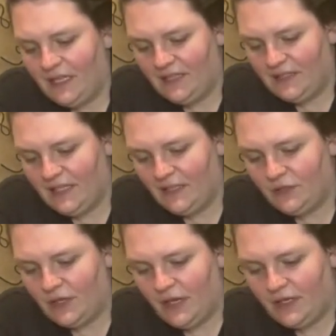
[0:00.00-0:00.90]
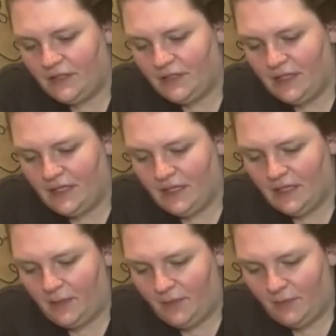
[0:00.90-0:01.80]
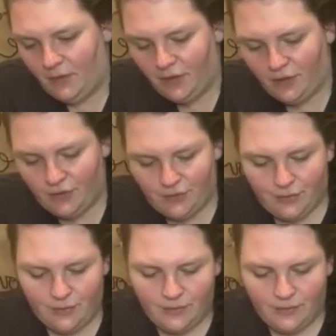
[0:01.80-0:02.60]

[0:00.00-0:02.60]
it's getting dry, just get a little bit more glue,